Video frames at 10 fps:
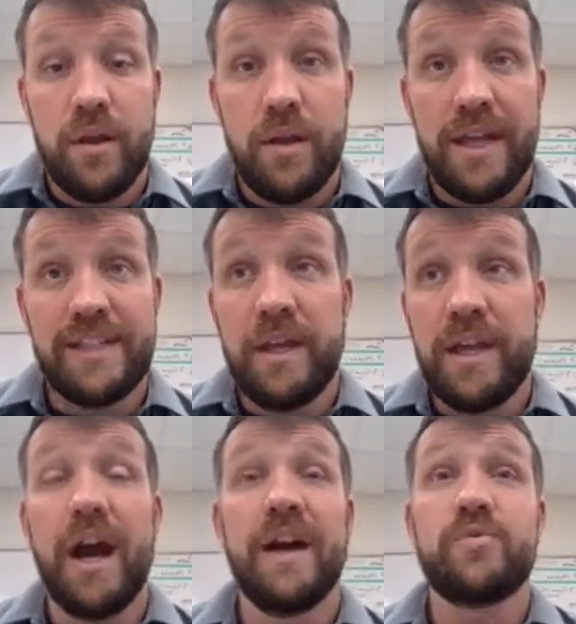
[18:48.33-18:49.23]
Is
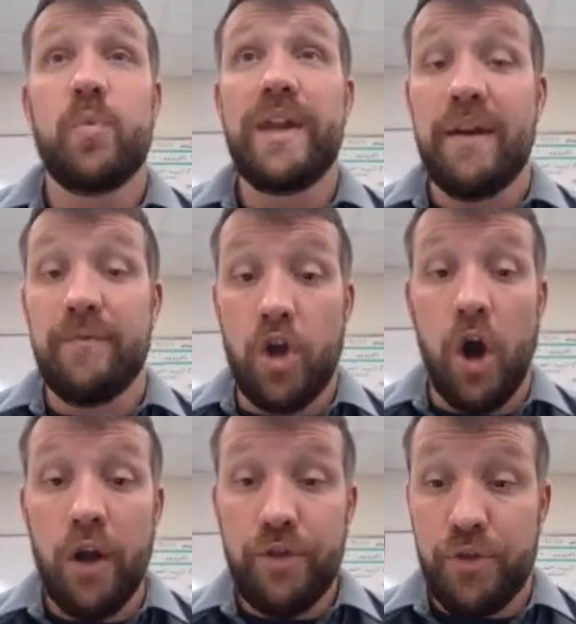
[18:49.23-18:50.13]
because we have
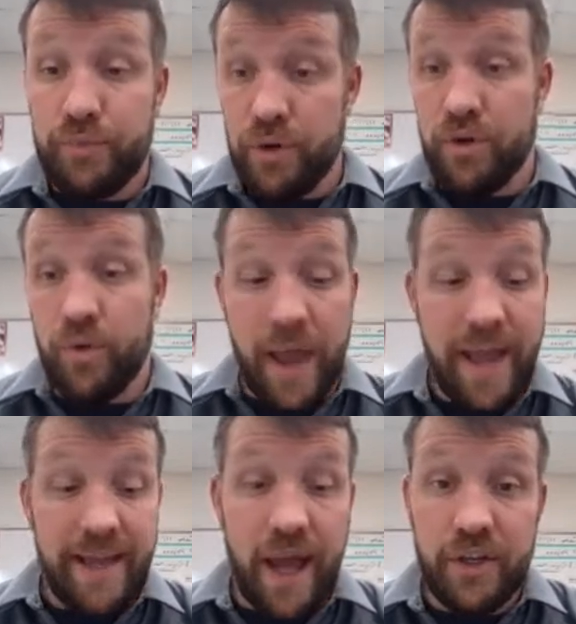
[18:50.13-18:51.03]
gone through
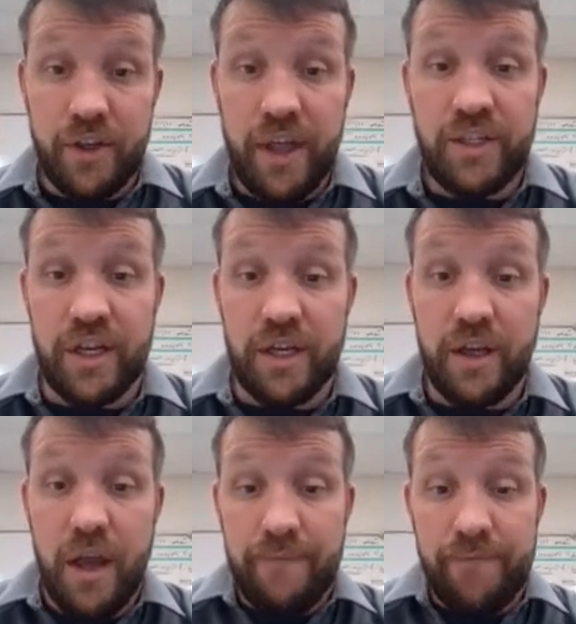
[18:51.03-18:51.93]
a calculation
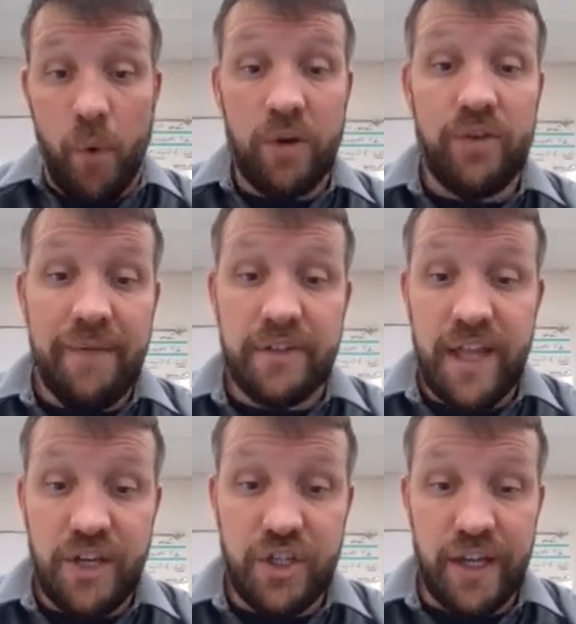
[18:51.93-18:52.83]
for
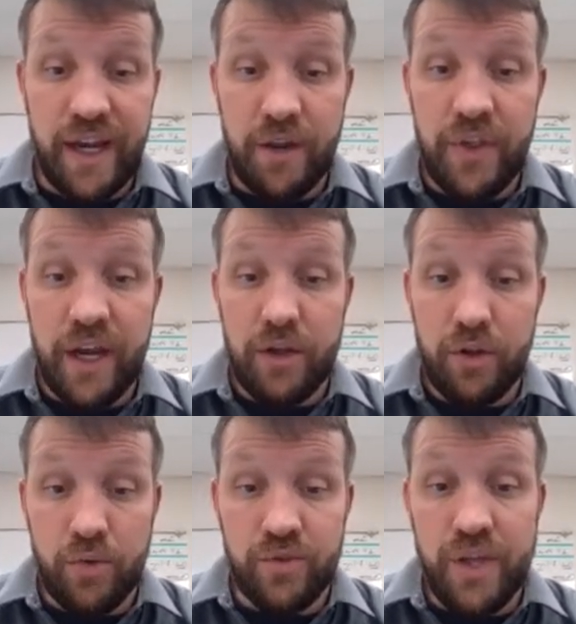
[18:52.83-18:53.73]
gravitation here that
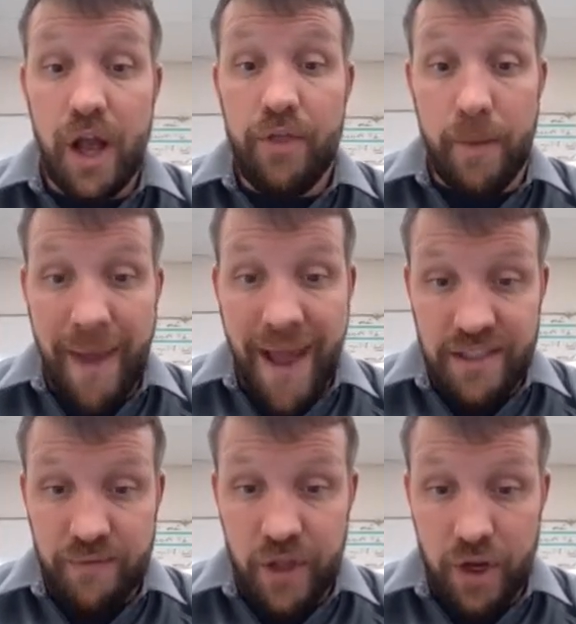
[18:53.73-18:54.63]
includes the
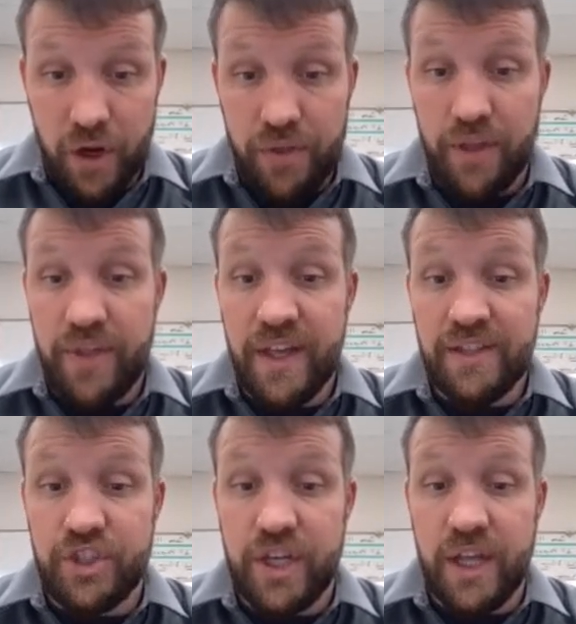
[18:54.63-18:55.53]
mass of the Earth,
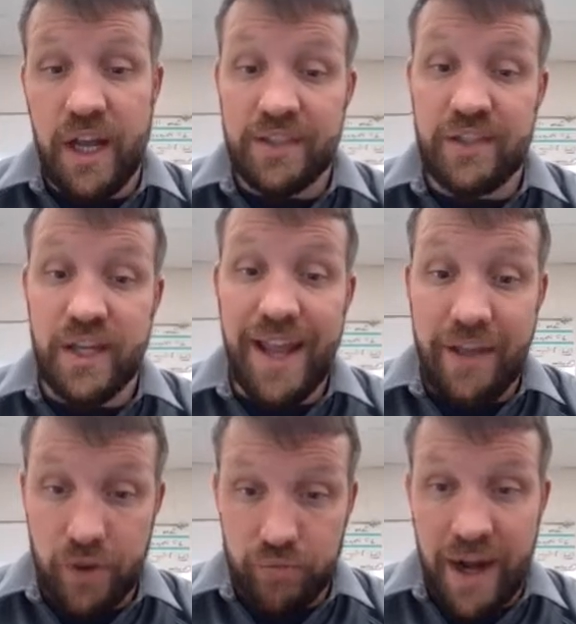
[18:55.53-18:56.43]
this G constant,
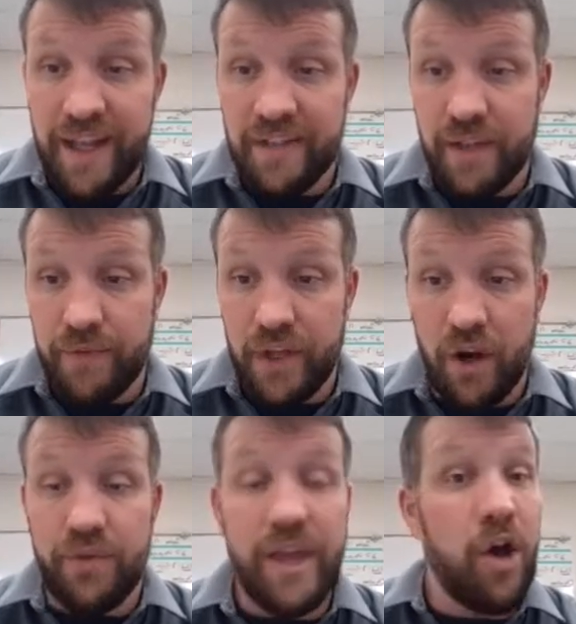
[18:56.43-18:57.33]
and the radius of the
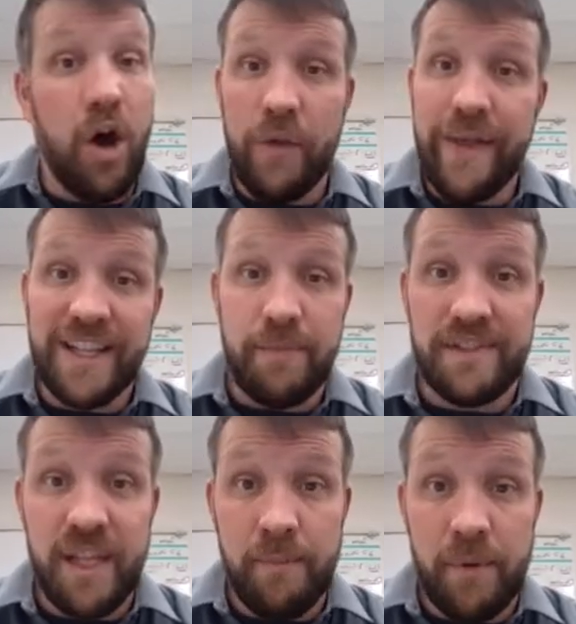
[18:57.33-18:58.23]
Earth. And all that's been
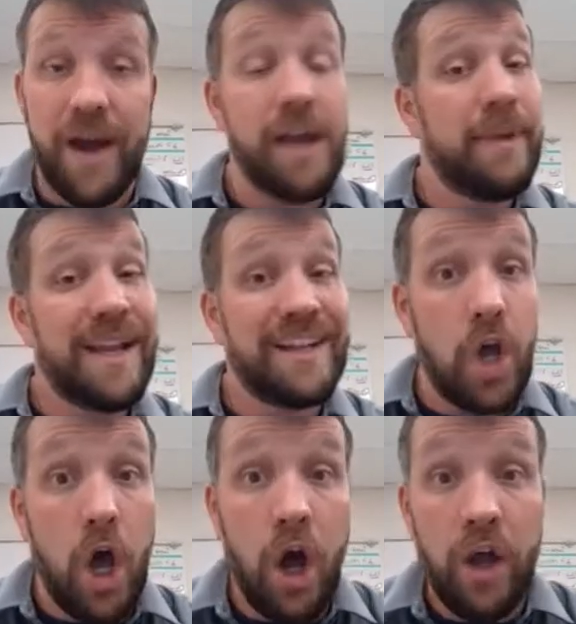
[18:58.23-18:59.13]
simplified because
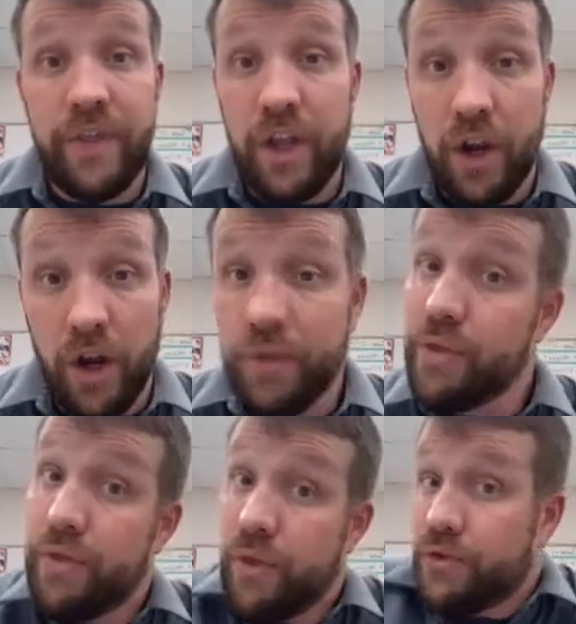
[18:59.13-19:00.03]
on the
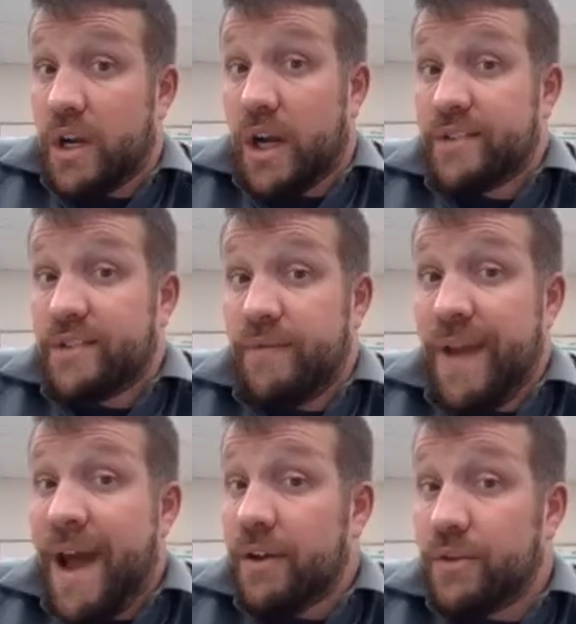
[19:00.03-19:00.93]
Earth, those are constant
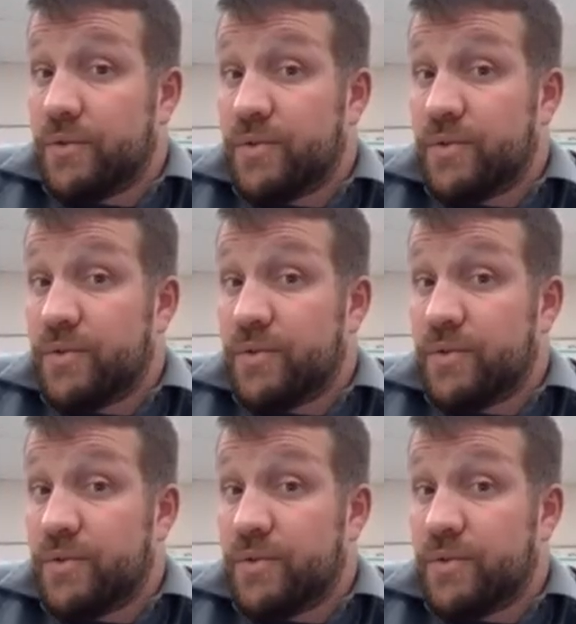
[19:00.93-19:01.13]
values,